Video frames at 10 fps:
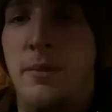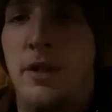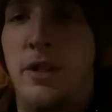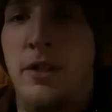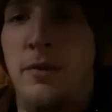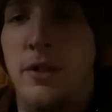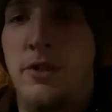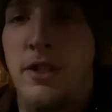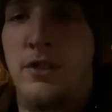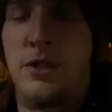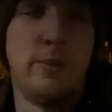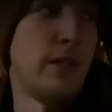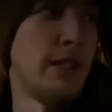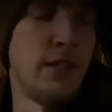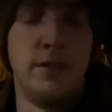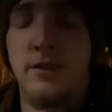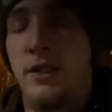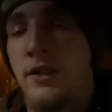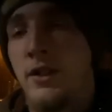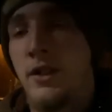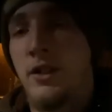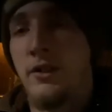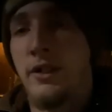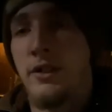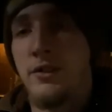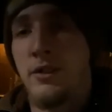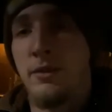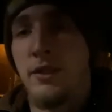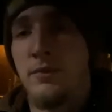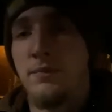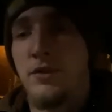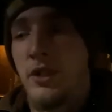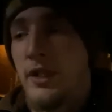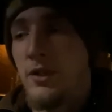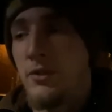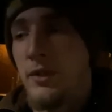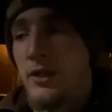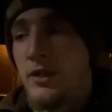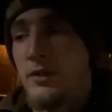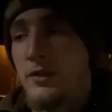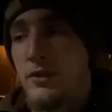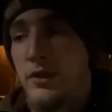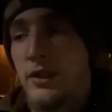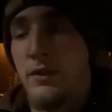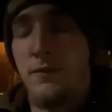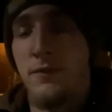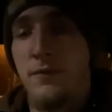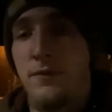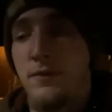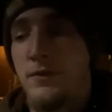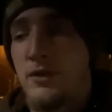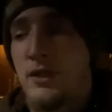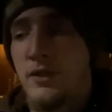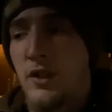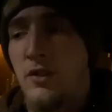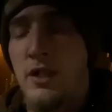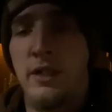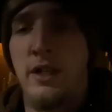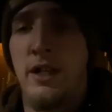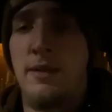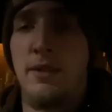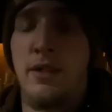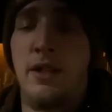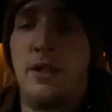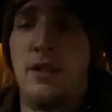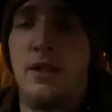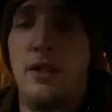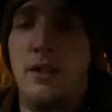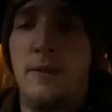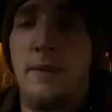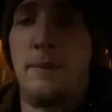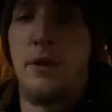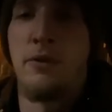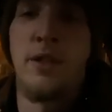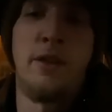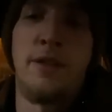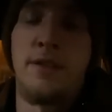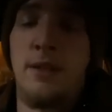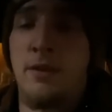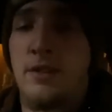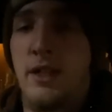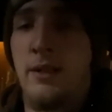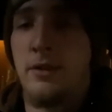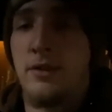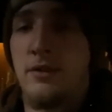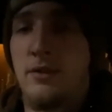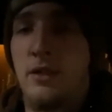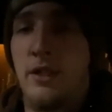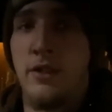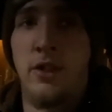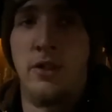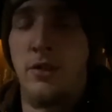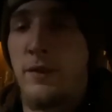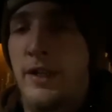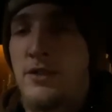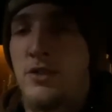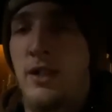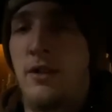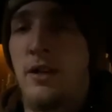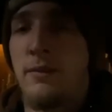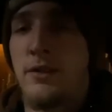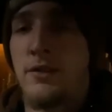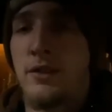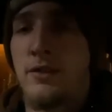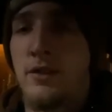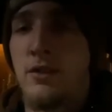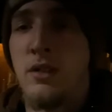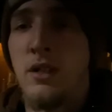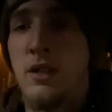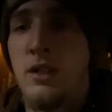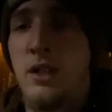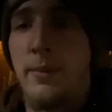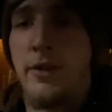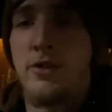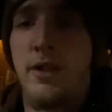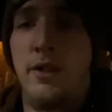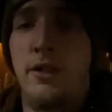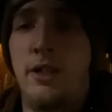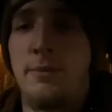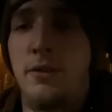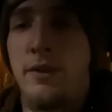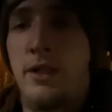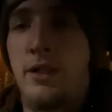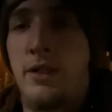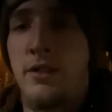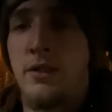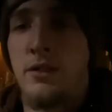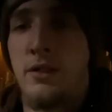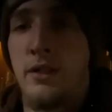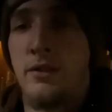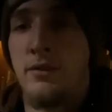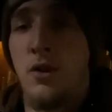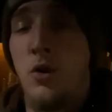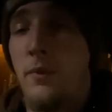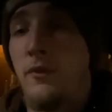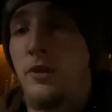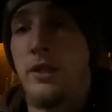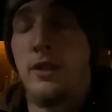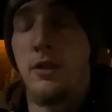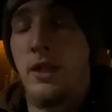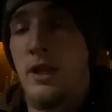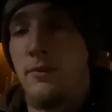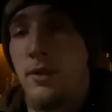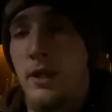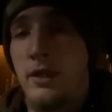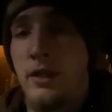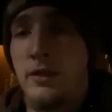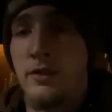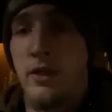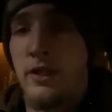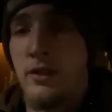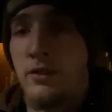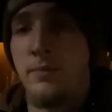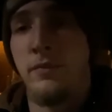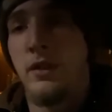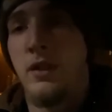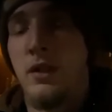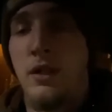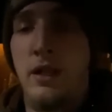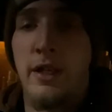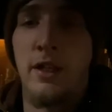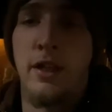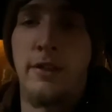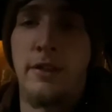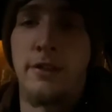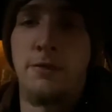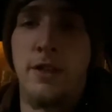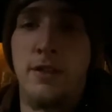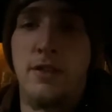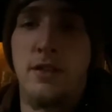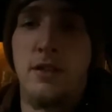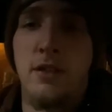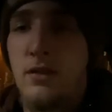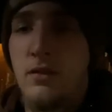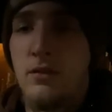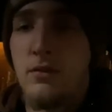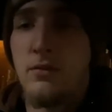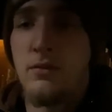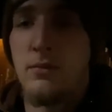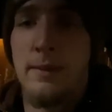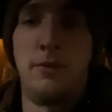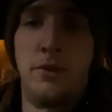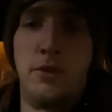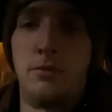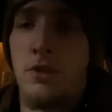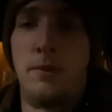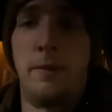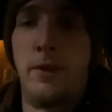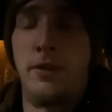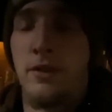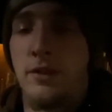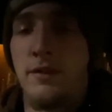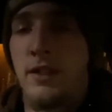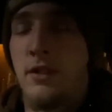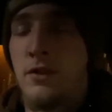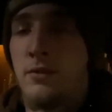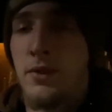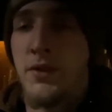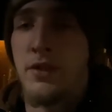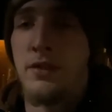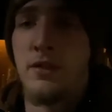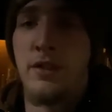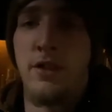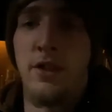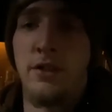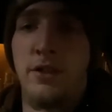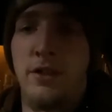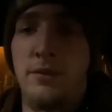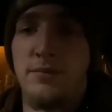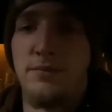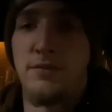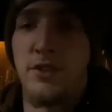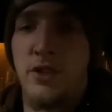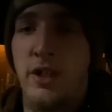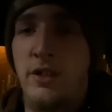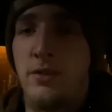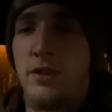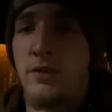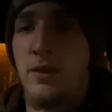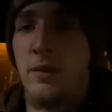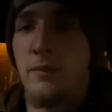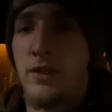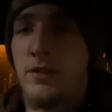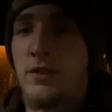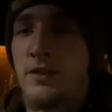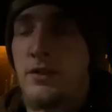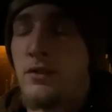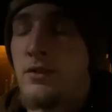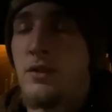going to get over to Tractor Supply because it's getting dark out here, so I'm going to try to get over there. It's only 6 o'clock, not even yet, but with daylight savings time, it's getting darker faster now, obviously. So I'm going to try to hurry up over there, and hopefully they'll have what I need so I can get this fixed. Maybe we'll do more of a video on this, I don't know, we'll see. It's hard to try and do this while I'm fixing it, so